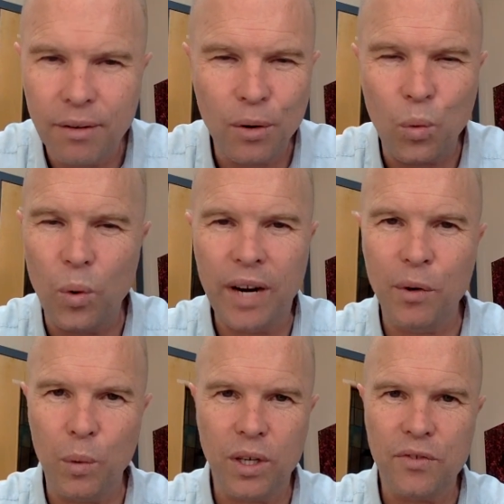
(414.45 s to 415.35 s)
or whatever
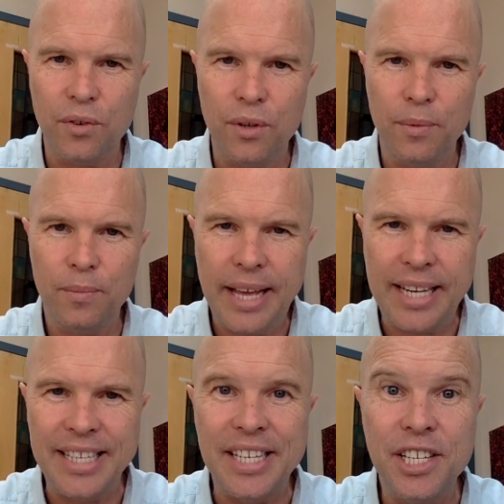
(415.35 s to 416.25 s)
works for you, and
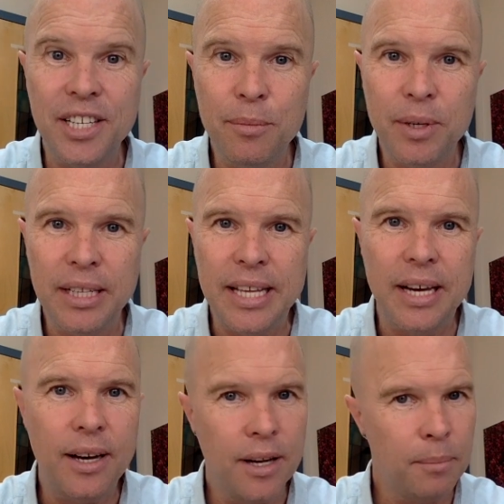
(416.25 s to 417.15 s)
legitimately
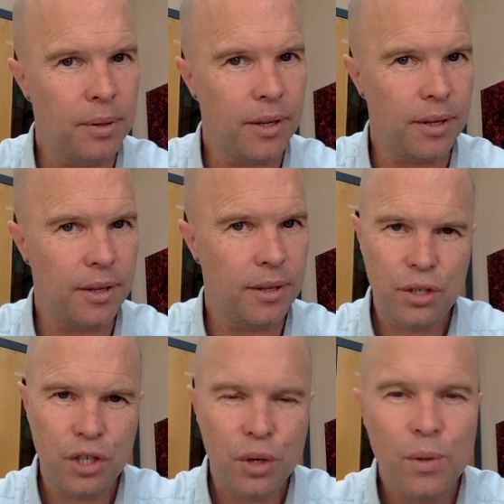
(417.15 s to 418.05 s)
unplug.
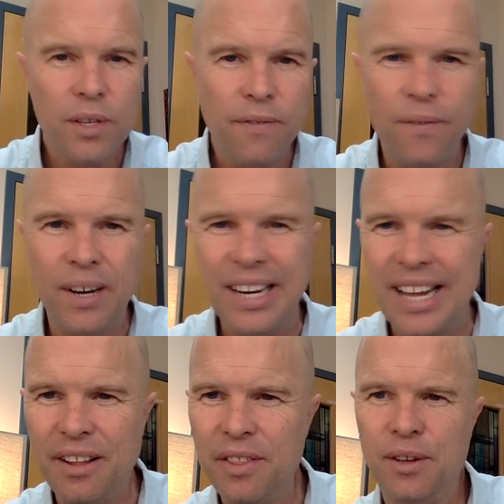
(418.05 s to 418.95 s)
Choose a fun and
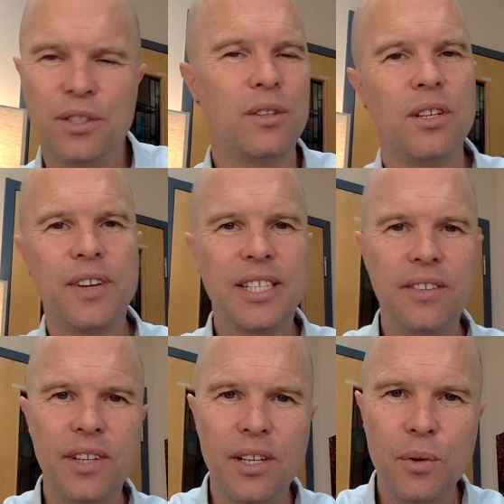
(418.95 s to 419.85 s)
healthy alternative
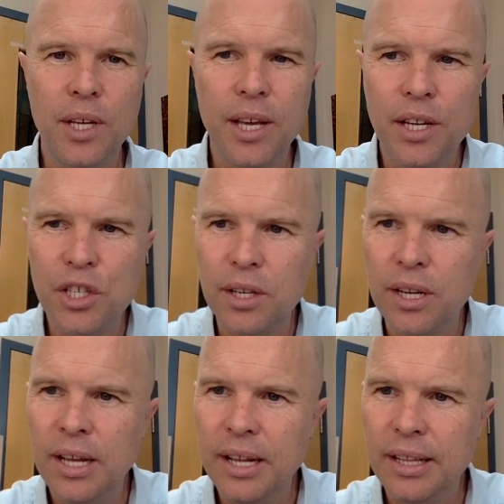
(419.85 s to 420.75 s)
activity to engage in,
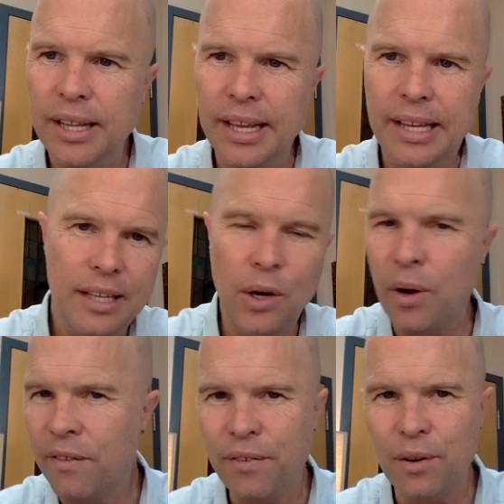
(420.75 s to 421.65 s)
like going for